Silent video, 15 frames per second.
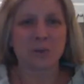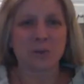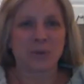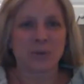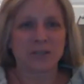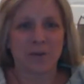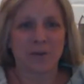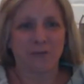us
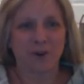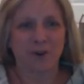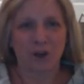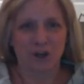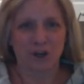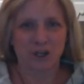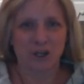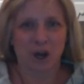what's up for
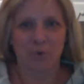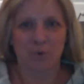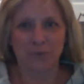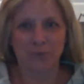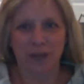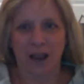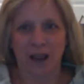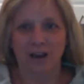your show.
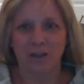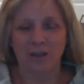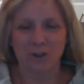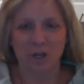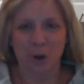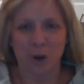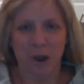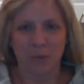You got
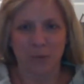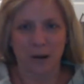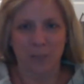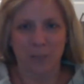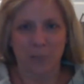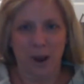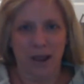another show coming up